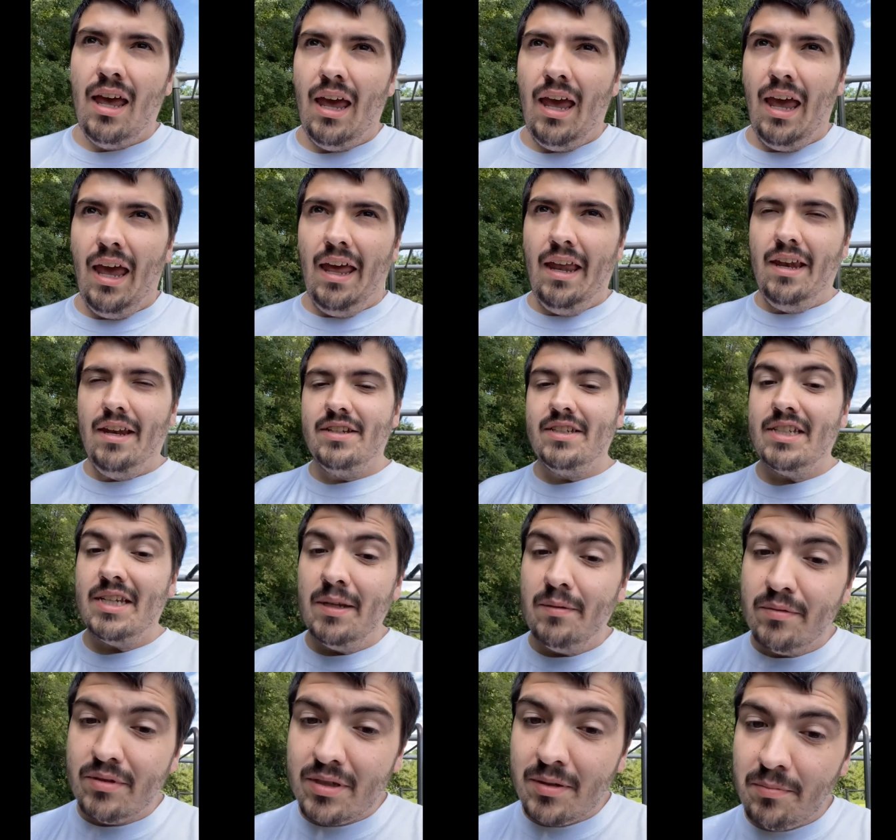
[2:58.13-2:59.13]
and it
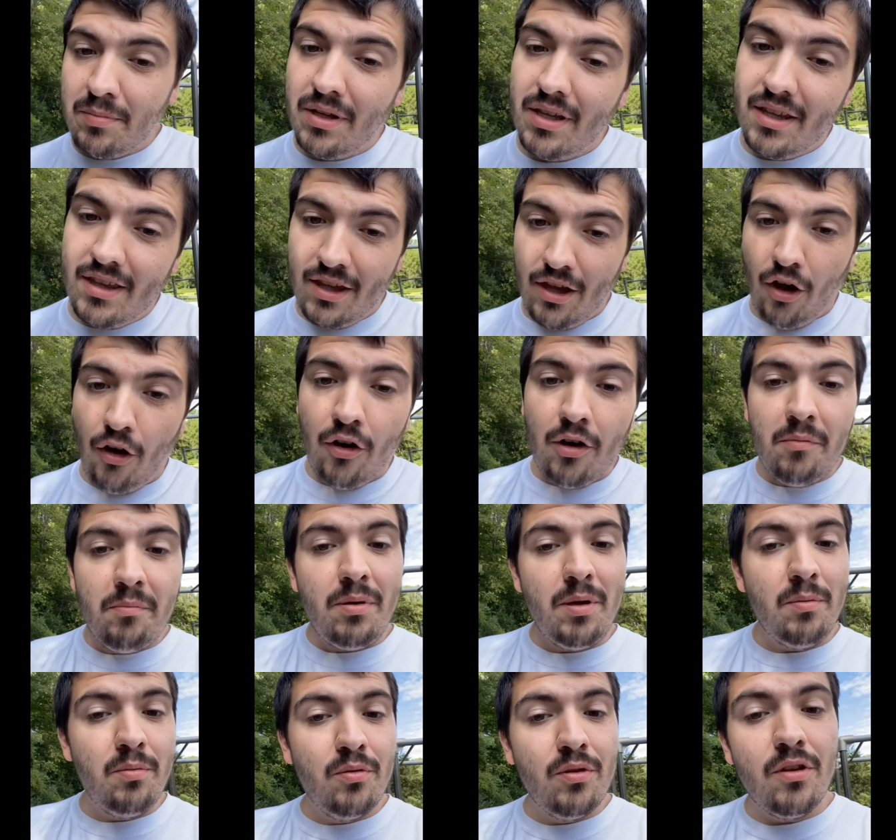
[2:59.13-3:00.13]
seems to be the only
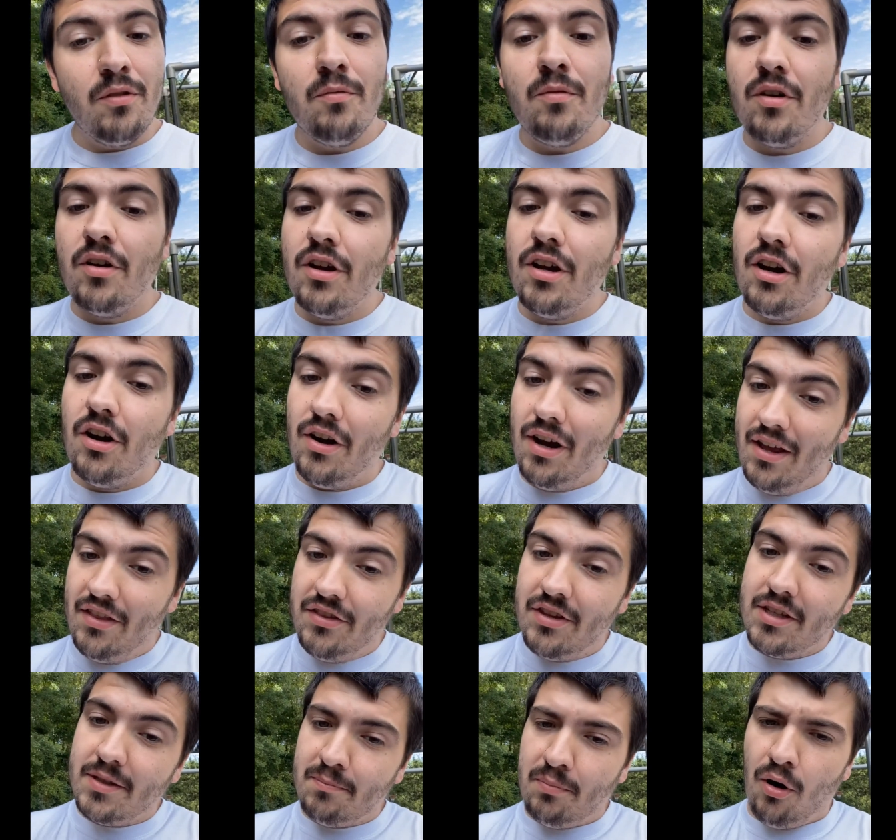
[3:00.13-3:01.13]
people that really are in this
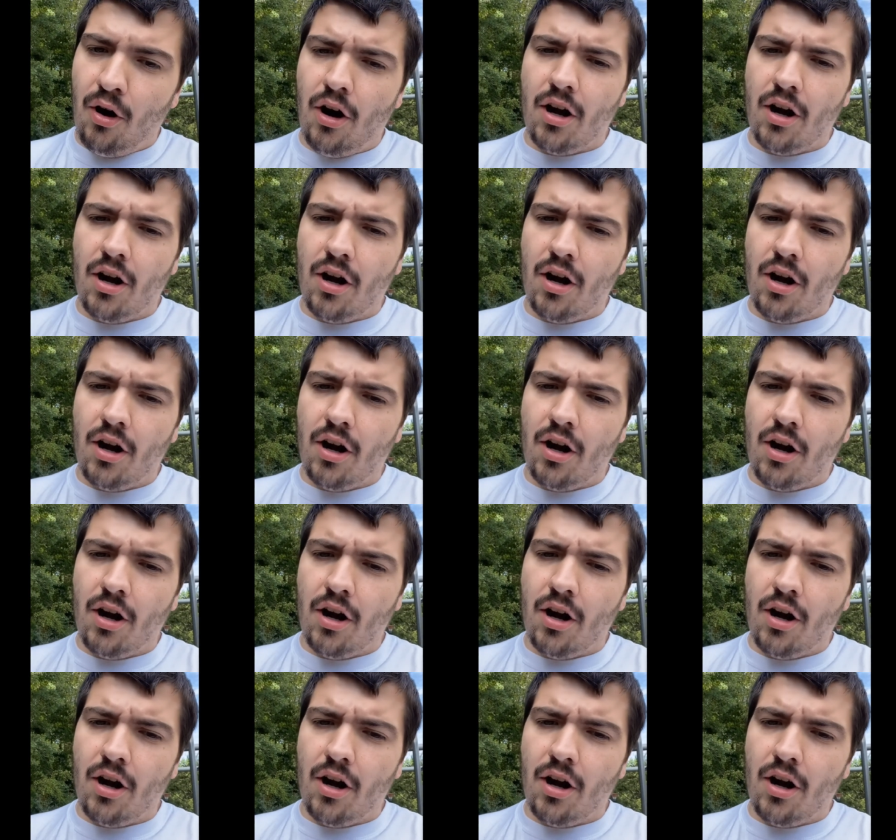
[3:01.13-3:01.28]
park